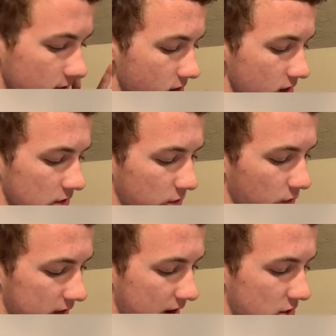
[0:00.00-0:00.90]
And
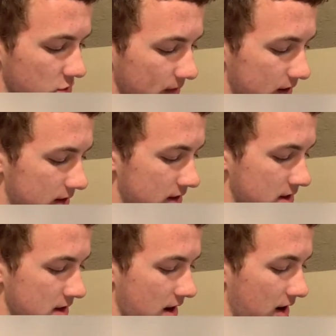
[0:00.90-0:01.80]
with the Enderman,
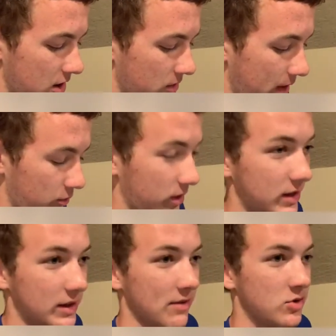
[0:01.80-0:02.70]
I really
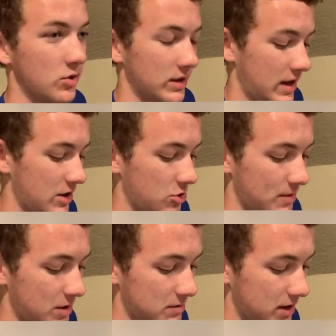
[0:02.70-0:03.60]
love doing the
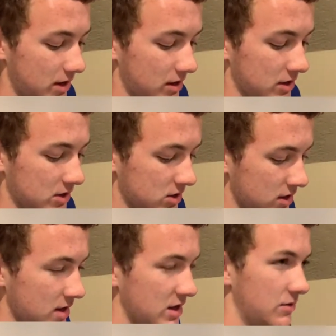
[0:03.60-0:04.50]
Enderman because
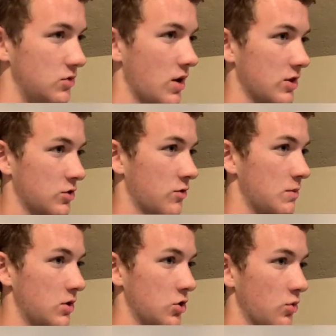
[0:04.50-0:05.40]
if you guys are
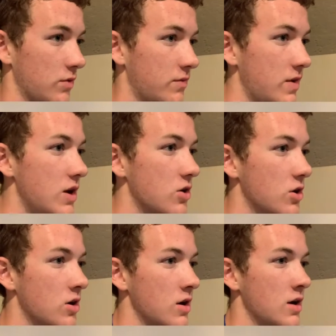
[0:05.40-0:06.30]
familiar with Fear